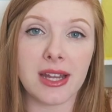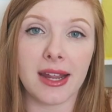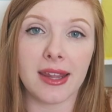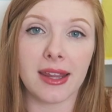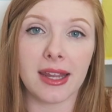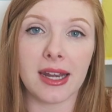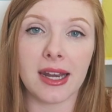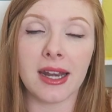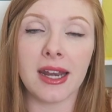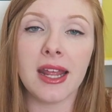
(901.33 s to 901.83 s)

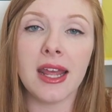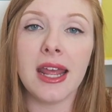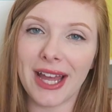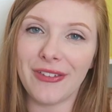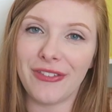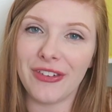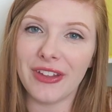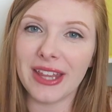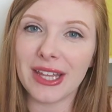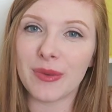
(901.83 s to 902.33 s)
dilated. I
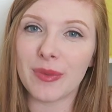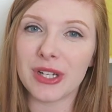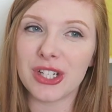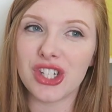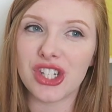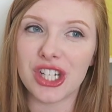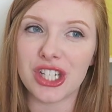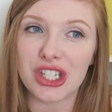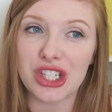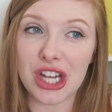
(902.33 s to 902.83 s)
feel like when
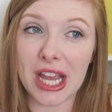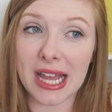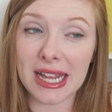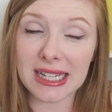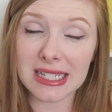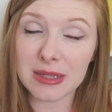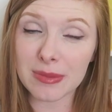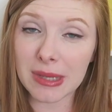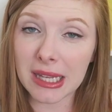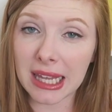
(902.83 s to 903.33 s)
she checked
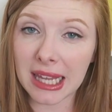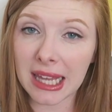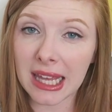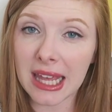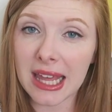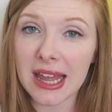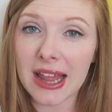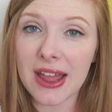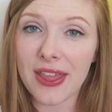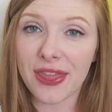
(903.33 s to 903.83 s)
protect me,
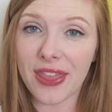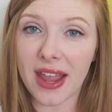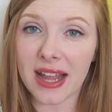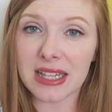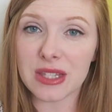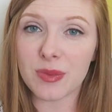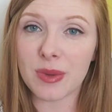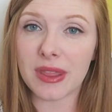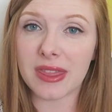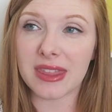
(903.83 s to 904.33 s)

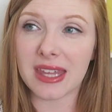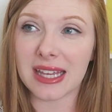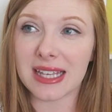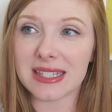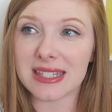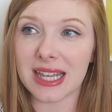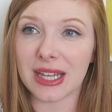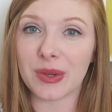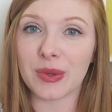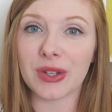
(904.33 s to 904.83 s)
that's when
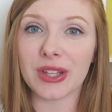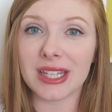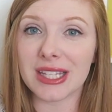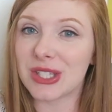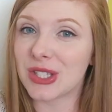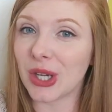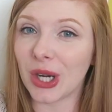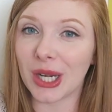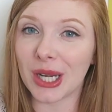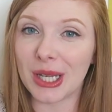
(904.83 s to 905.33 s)
things like really
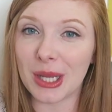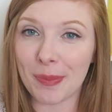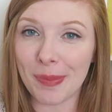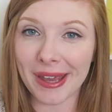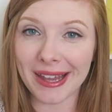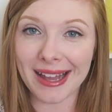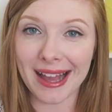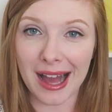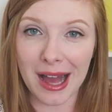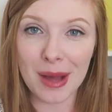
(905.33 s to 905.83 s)
started to
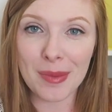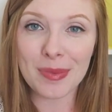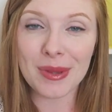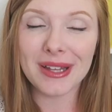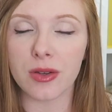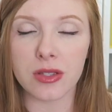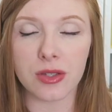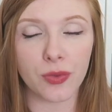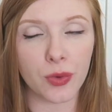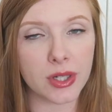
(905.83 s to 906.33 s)
pick up.
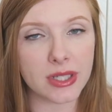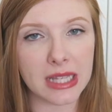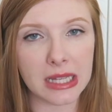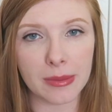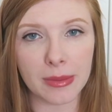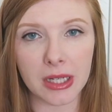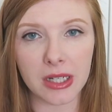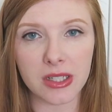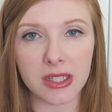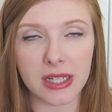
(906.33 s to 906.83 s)
I was four
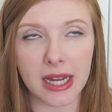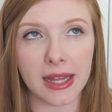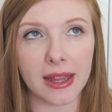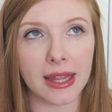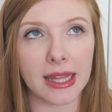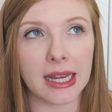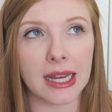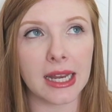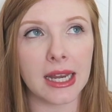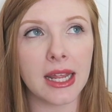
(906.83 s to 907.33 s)
centimeters
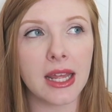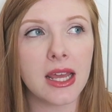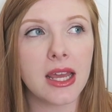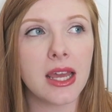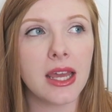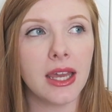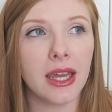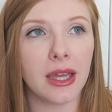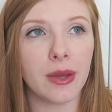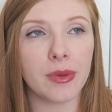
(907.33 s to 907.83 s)
dilated.
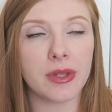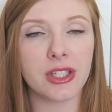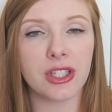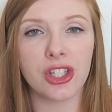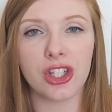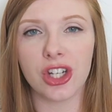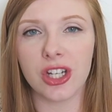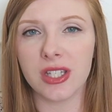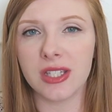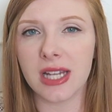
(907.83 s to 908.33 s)
It was
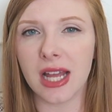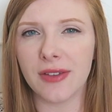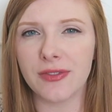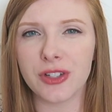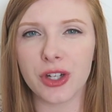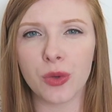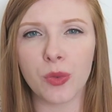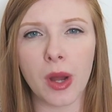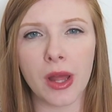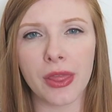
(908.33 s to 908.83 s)
just
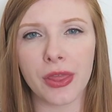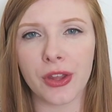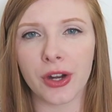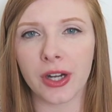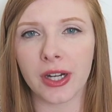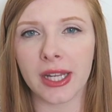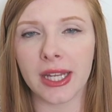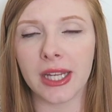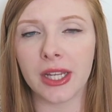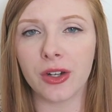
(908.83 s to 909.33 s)
after
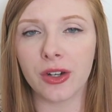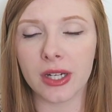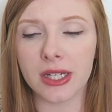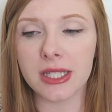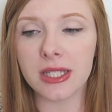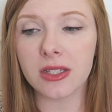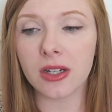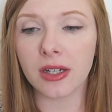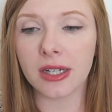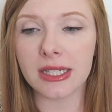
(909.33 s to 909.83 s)
1.30.
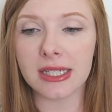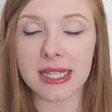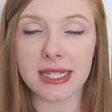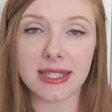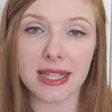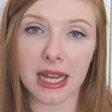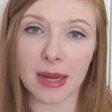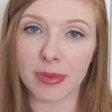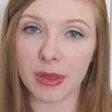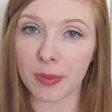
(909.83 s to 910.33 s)
Chris started to
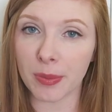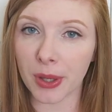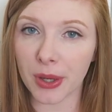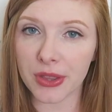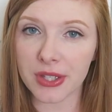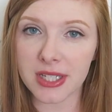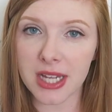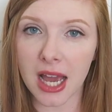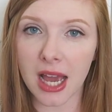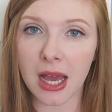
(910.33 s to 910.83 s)
set up the
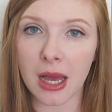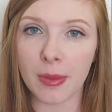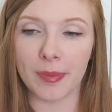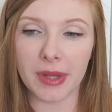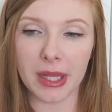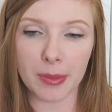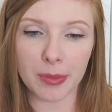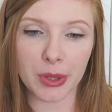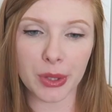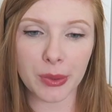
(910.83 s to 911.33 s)
birth tub.
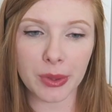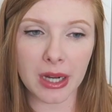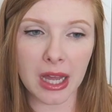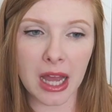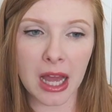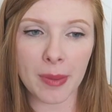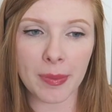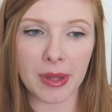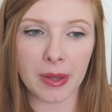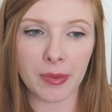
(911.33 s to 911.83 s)
He blew it
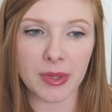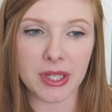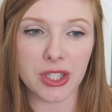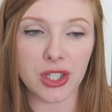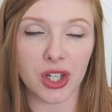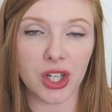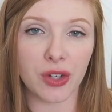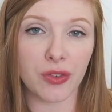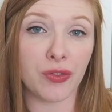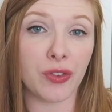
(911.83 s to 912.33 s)
up and we
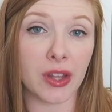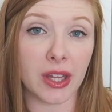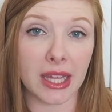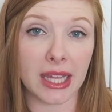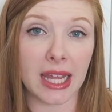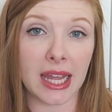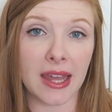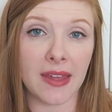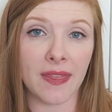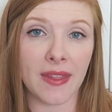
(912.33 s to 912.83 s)
started
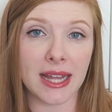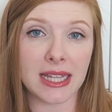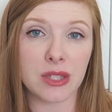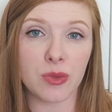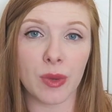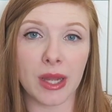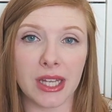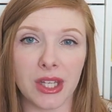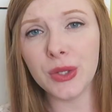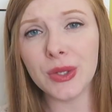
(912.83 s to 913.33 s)
filling it. And that's
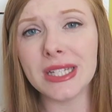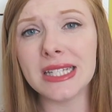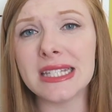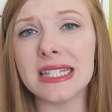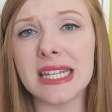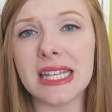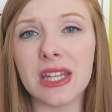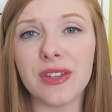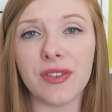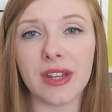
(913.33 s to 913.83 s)
when you can
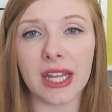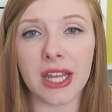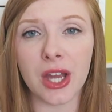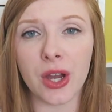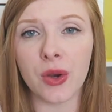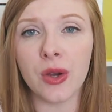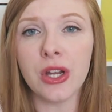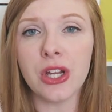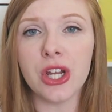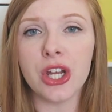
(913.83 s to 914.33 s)
see in the
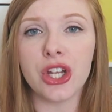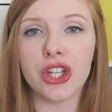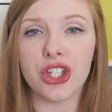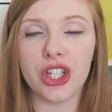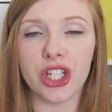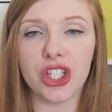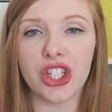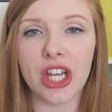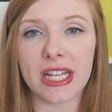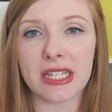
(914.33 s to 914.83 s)
video,
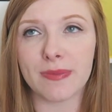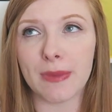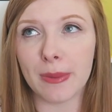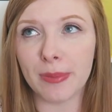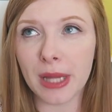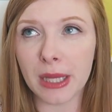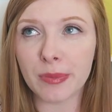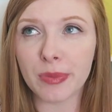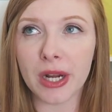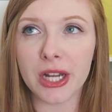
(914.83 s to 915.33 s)
she checks my
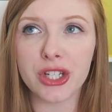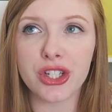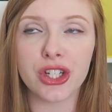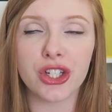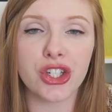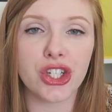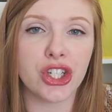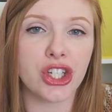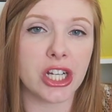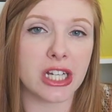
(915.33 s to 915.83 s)
blood
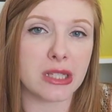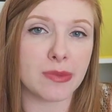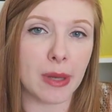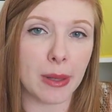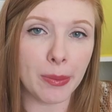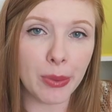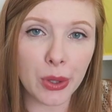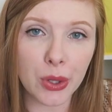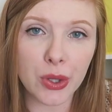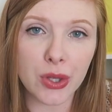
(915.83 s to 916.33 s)
pressure, she checks my
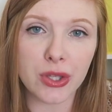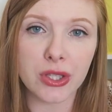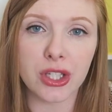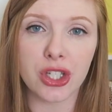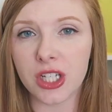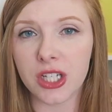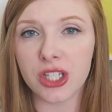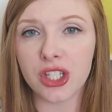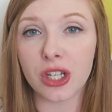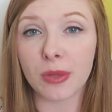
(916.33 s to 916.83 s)
pulse,
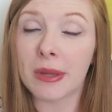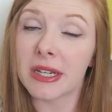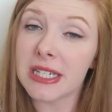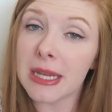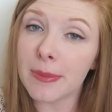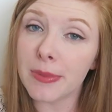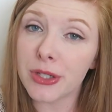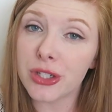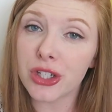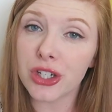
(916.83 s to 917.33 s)
she took my
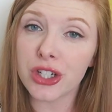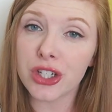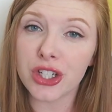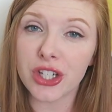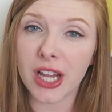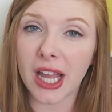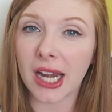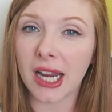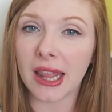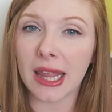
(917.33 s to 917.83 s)
temperature,
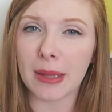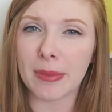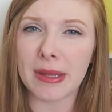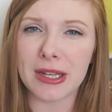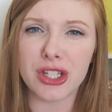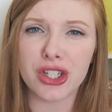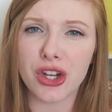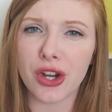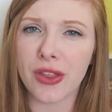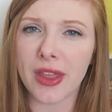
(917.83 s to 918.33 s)
she kind of like
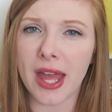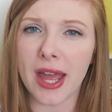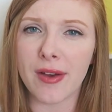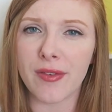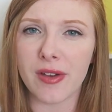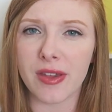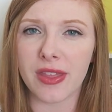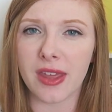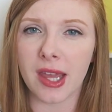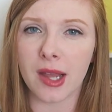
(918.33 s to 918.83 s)
made sure that
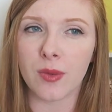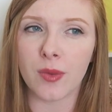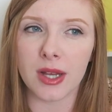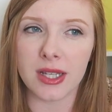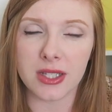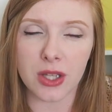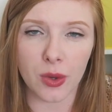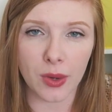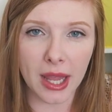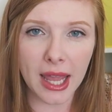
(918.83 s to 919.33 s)
everything
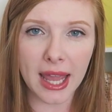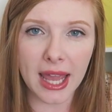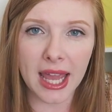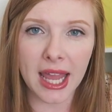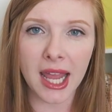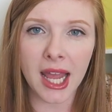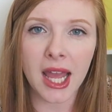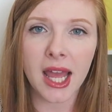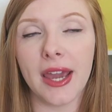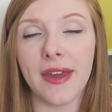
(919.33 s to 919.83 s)
was
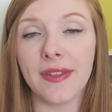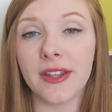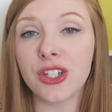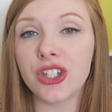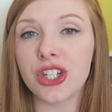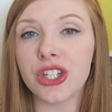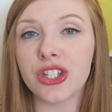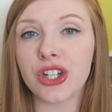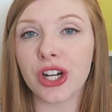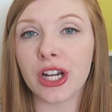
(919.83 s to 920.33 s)
okay. And then
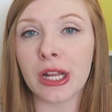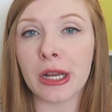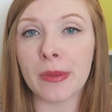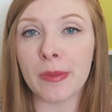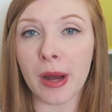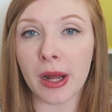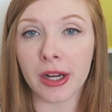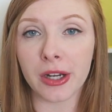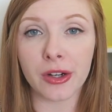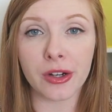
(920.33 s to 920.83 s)
she started
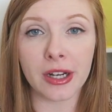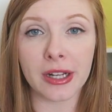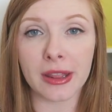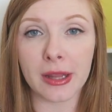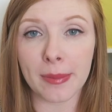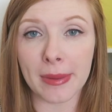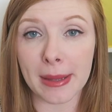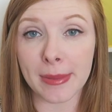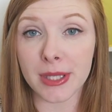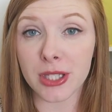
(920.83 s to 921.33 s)
monitoring
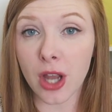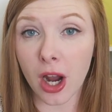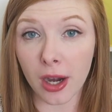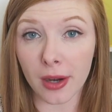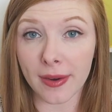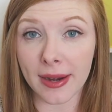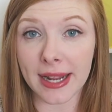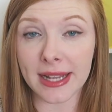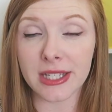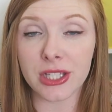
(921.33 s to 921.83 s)
the baby's
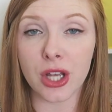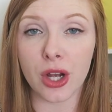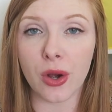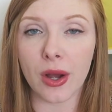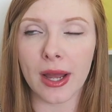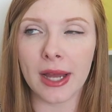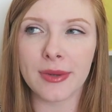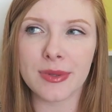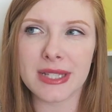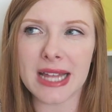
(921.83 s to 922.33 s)
heart rate. So
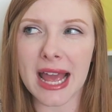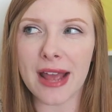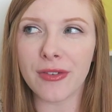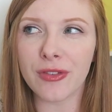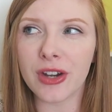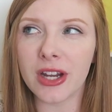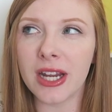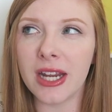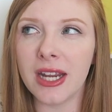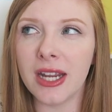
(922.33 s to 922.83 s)
it was
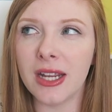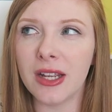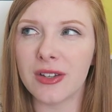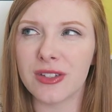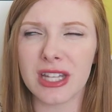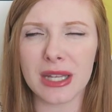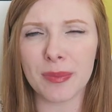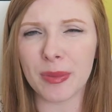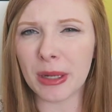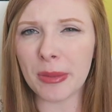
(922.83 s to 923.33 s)
every, it
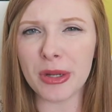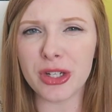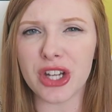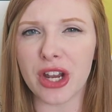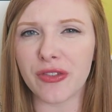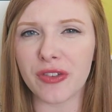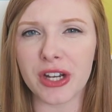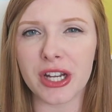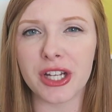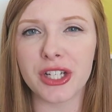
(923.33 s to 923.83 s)
was like pretty much
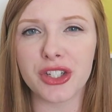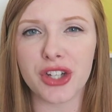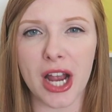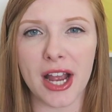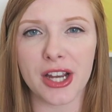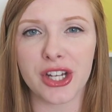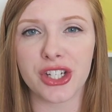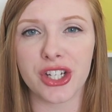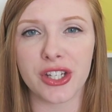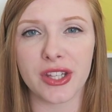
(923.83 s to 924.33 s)
every
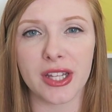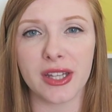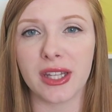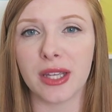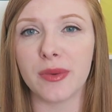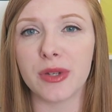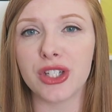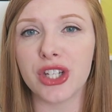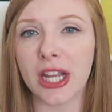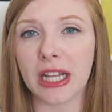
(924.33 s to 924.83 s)
contraction that
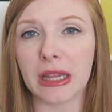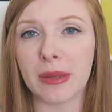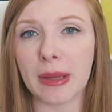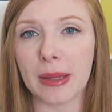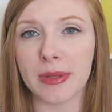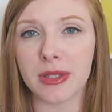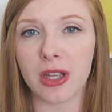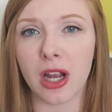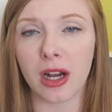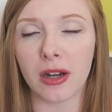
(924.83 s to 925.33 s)
they would check the
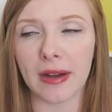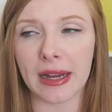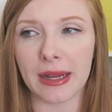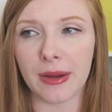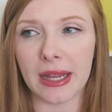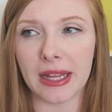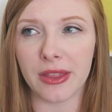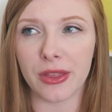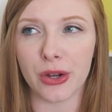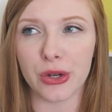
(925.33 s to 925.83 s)
baby's heart
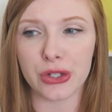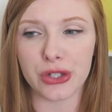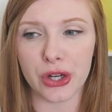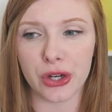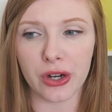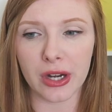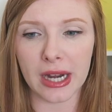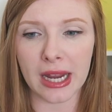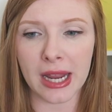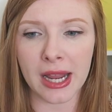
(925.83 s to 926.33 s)
rate, either
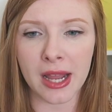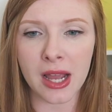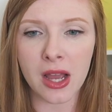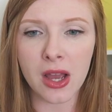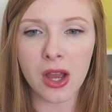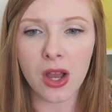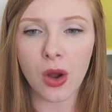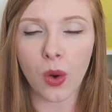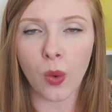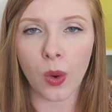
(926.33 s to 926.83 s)
during
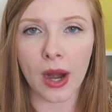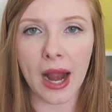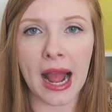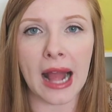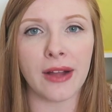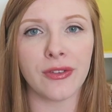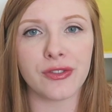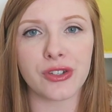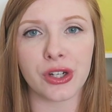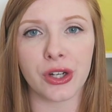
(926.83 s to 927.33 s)
or
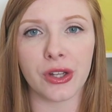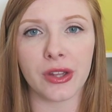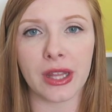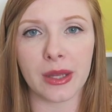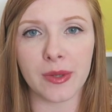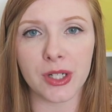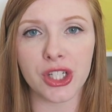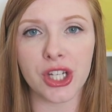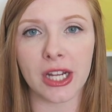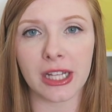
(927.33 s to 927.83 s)
after
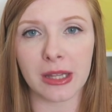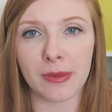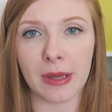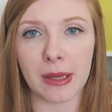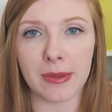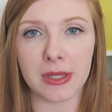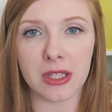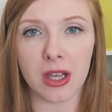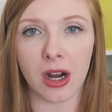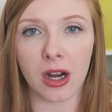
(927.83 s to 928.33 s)
they would check the
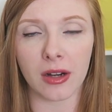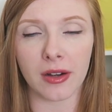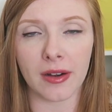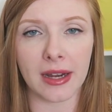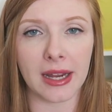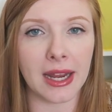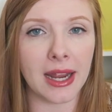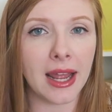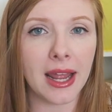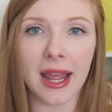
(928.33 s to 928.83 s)
baby's heart
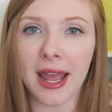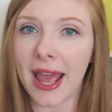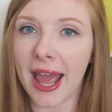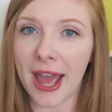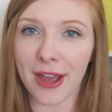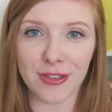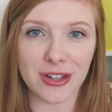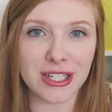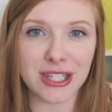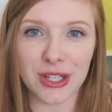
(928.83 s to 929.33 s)
rate,
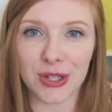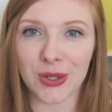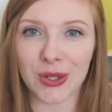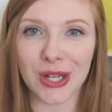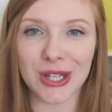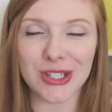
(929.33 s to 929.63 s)
every single